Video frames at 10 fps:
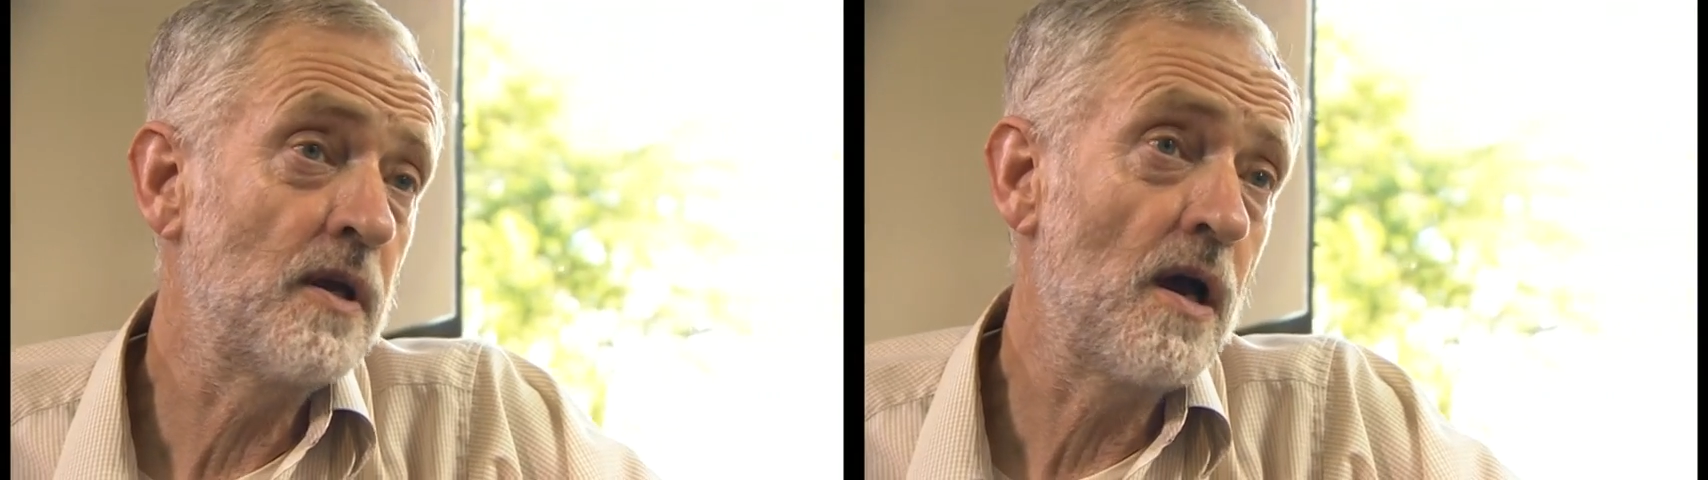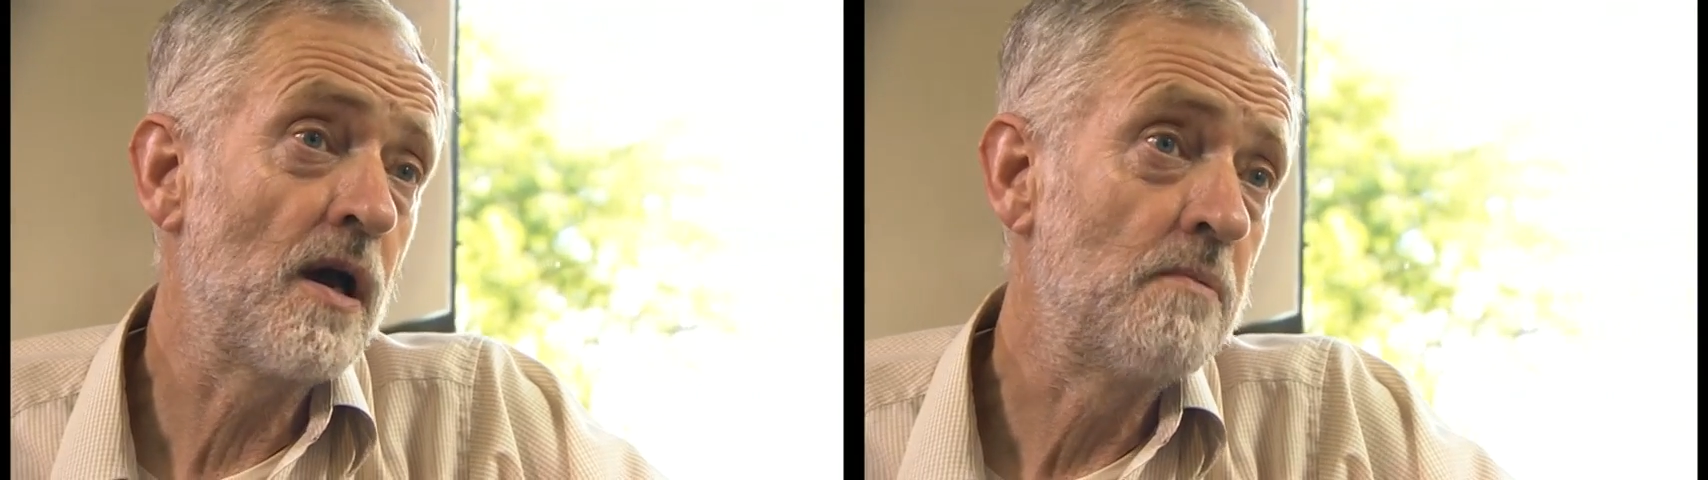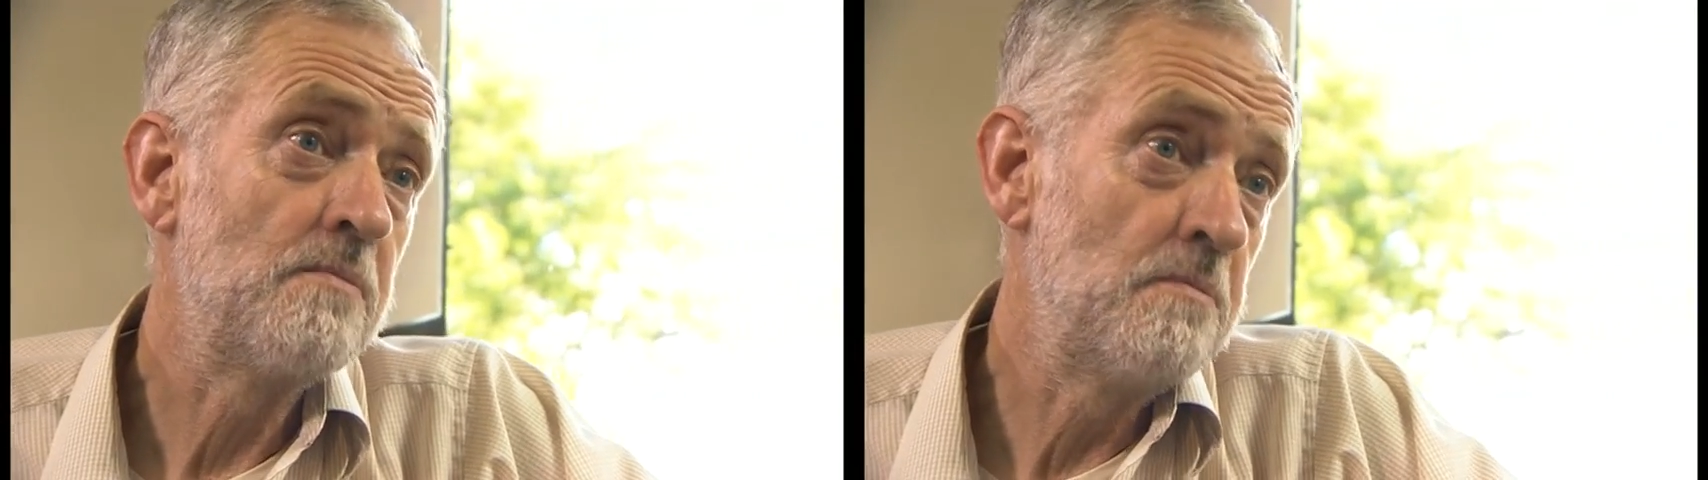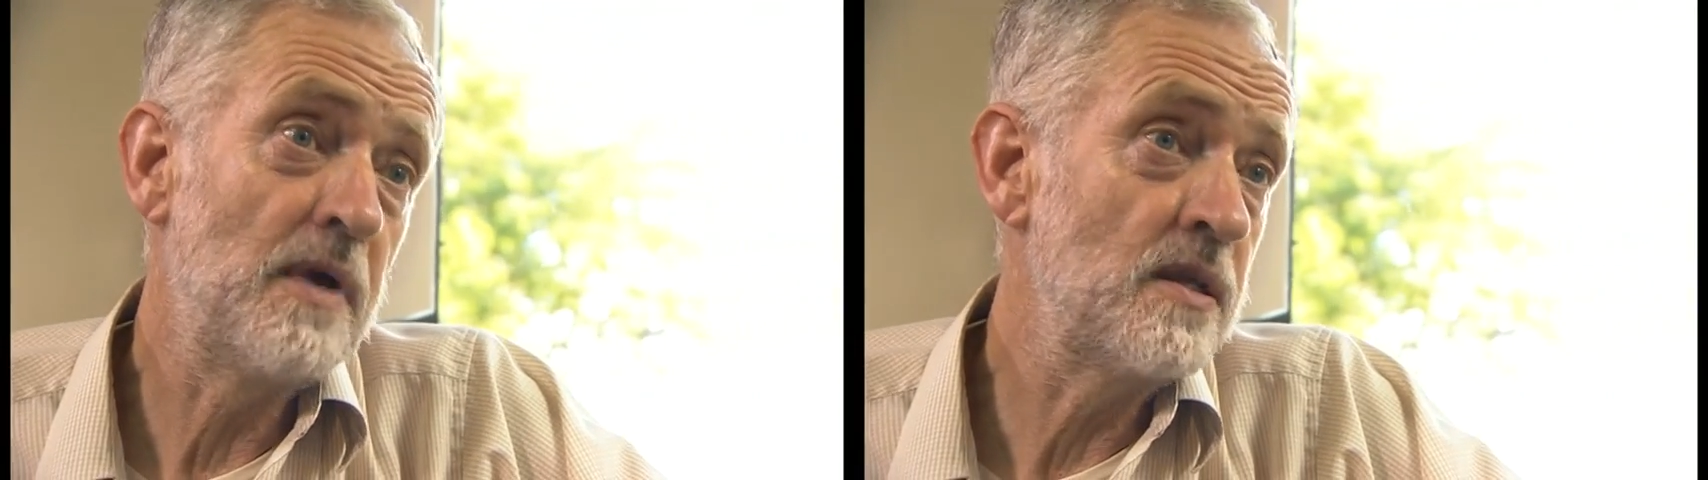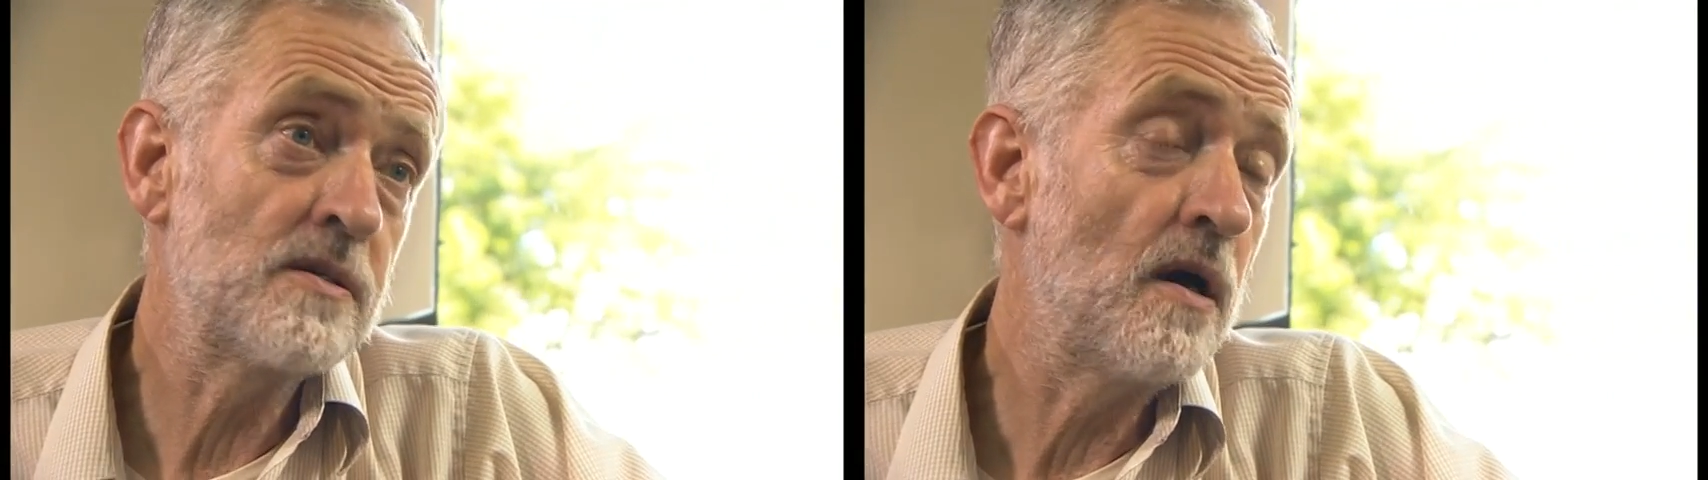Yeah,
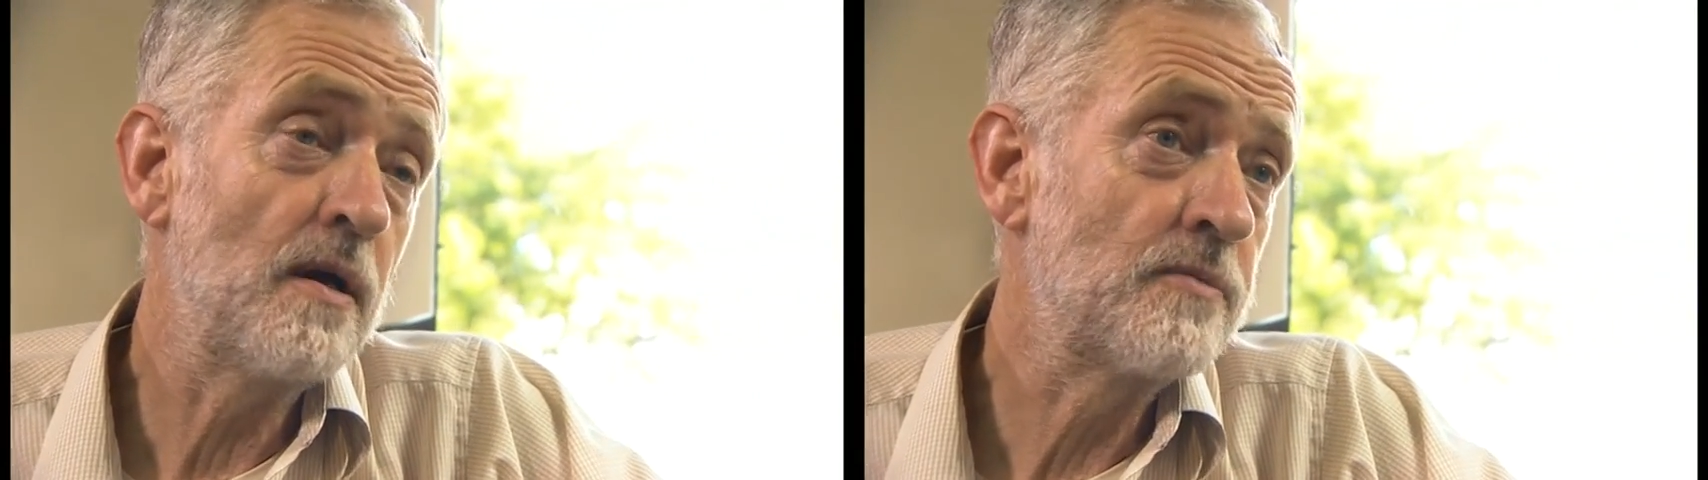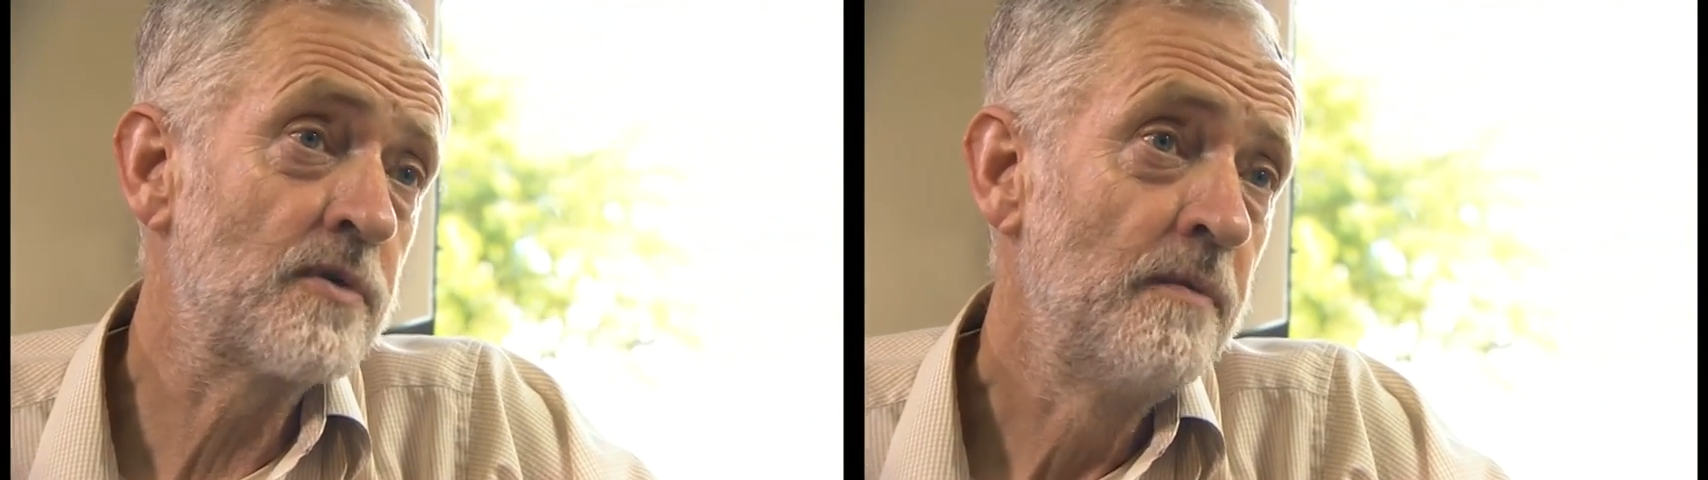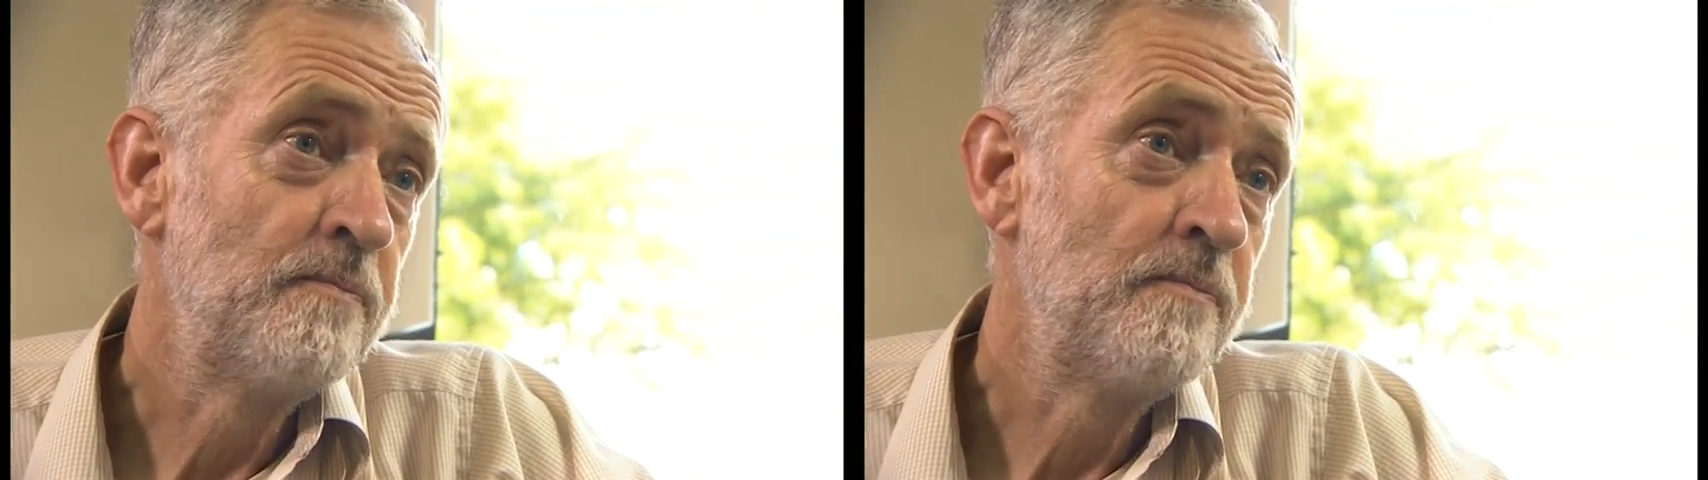many times.